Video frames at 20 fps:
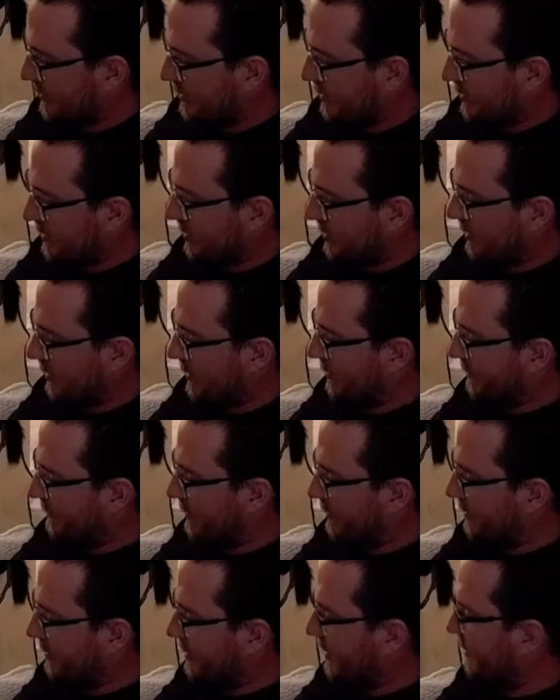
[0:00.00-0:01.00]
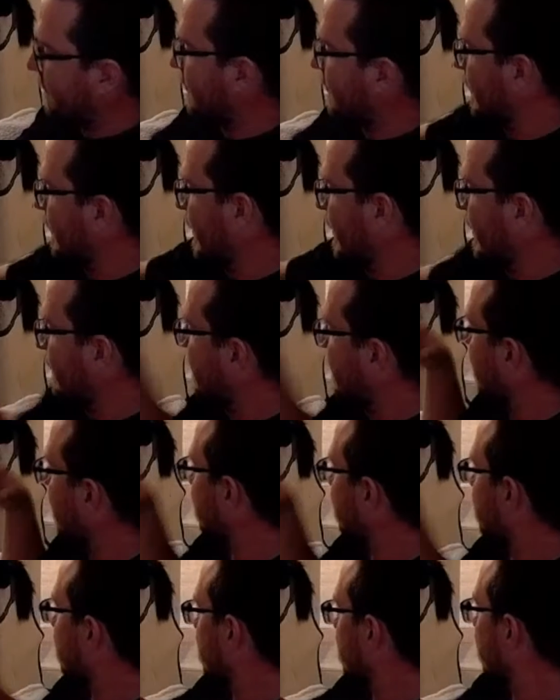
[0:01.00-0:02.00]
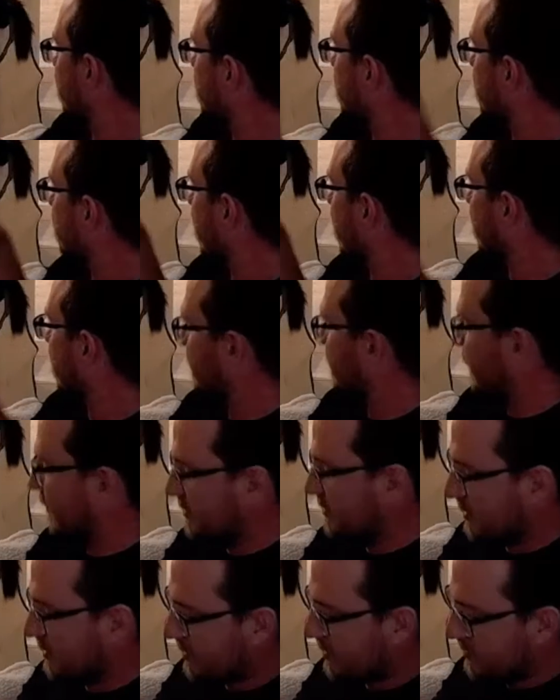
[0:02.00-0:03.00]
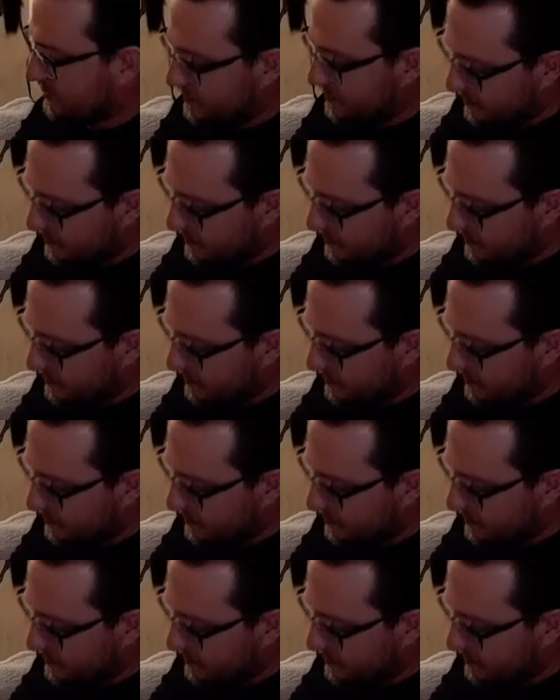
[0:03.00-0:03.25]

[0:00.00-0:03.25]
It kind of felt like everything else was pulled back because of that.